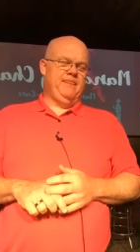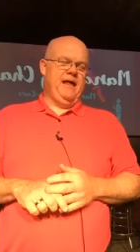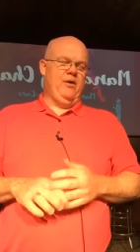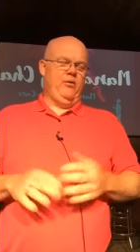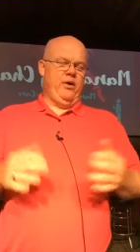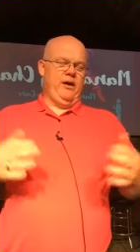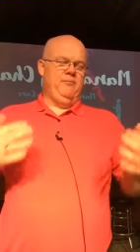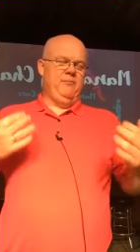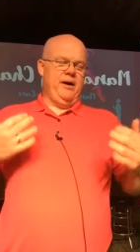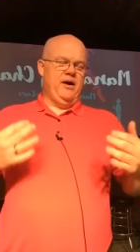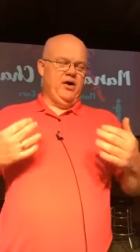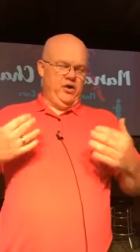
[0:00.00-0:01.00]
that we
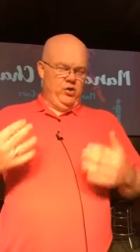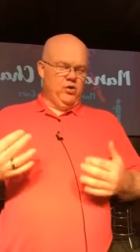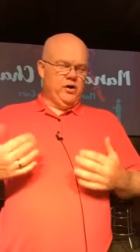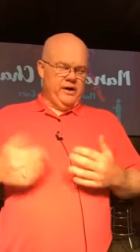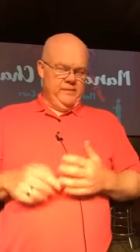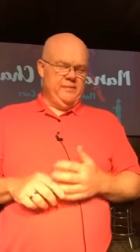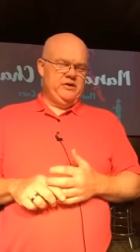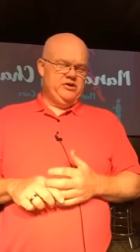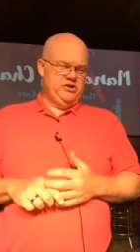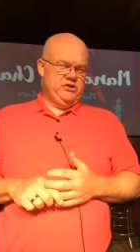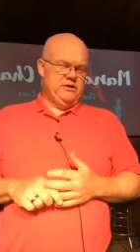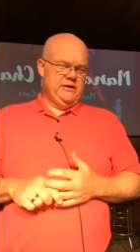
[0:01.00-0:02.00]
bear your
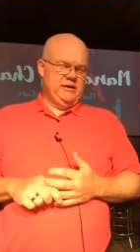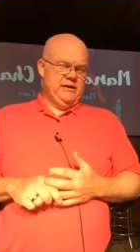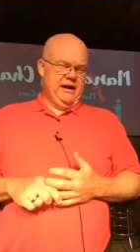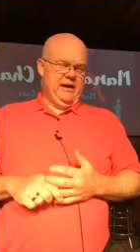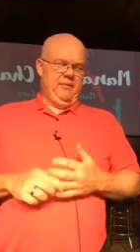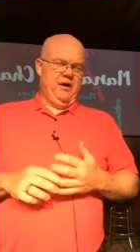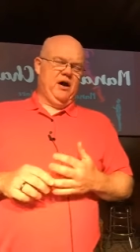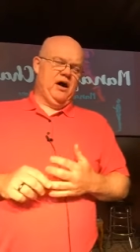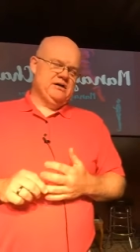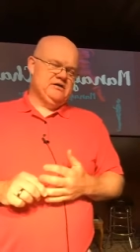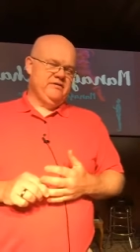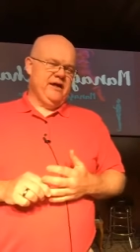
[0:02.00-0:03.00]
image, and
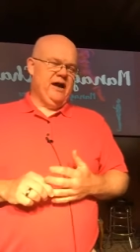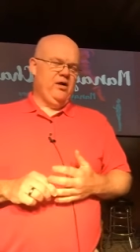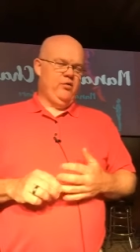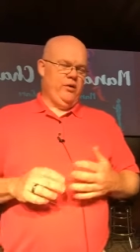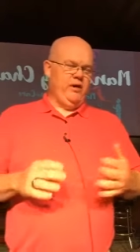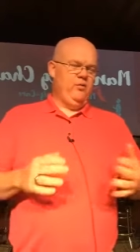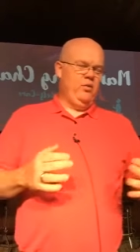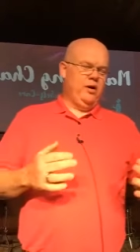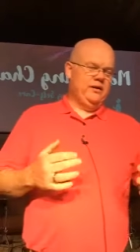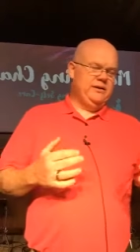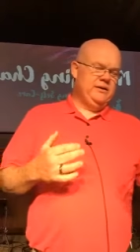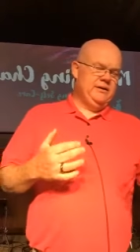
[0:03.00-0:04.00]
because of that, we
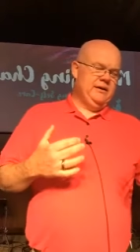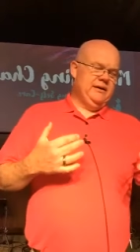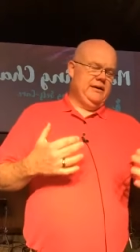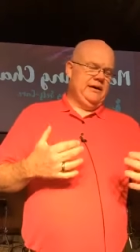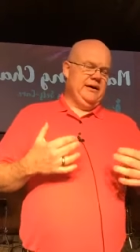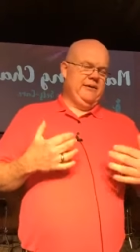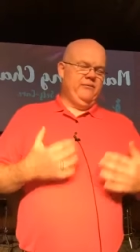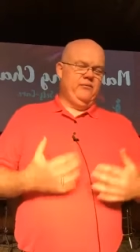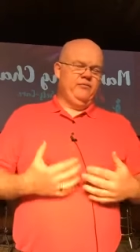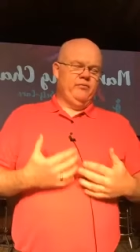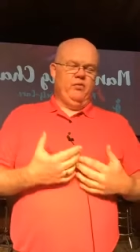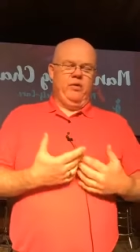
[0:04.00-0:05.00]
want um,
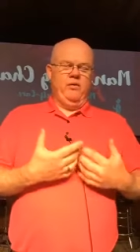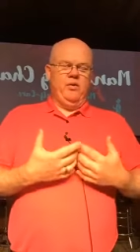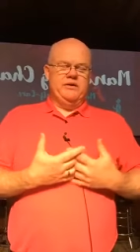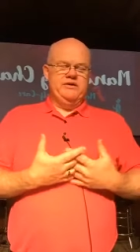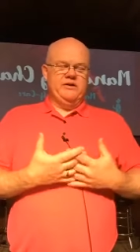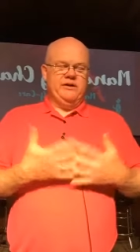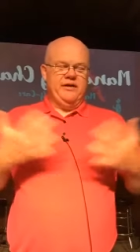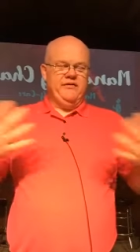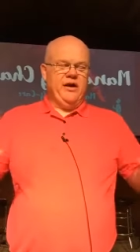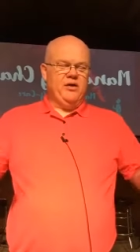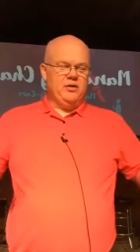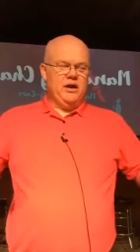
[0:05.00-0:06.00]
we want to live
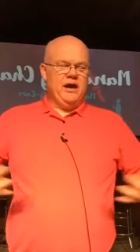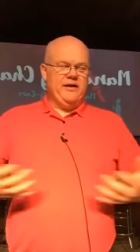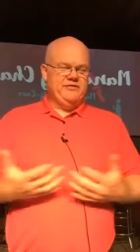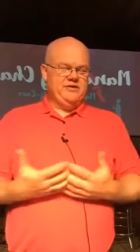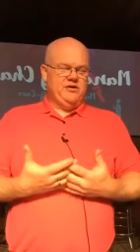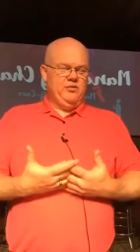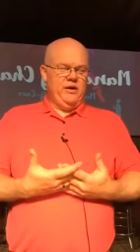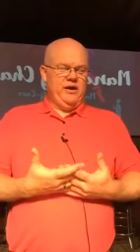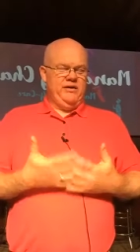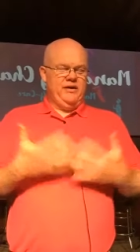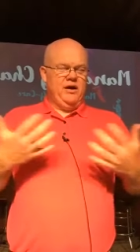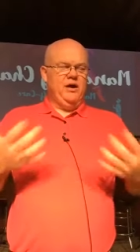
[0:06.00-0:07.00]
our lives in a
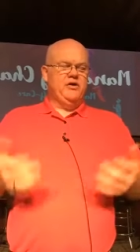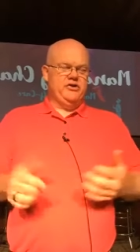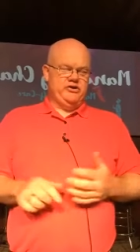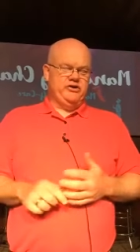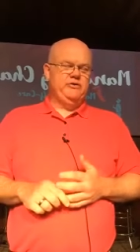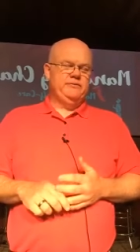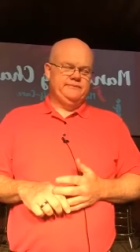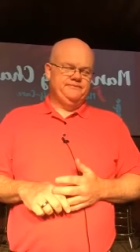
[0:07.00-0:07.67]
way that honors you.